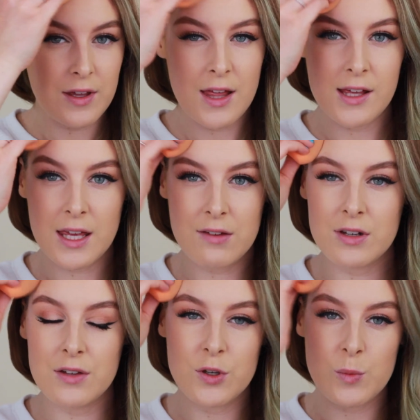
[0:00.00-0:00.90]
I feel like
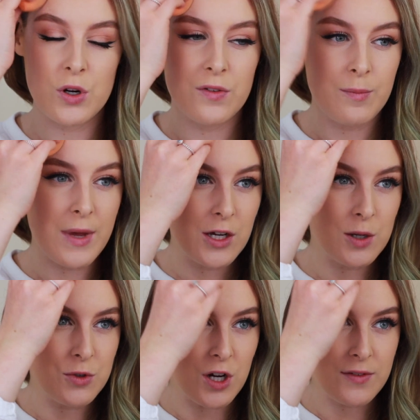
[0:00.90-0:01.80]
even if you're more of a
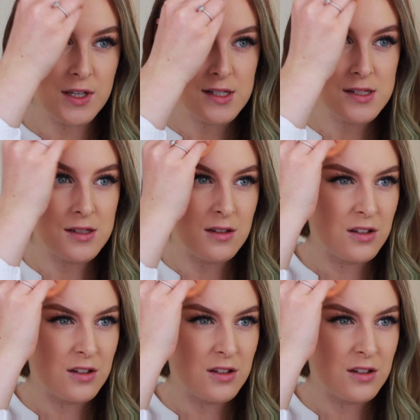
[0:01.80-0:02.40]
makeup novice,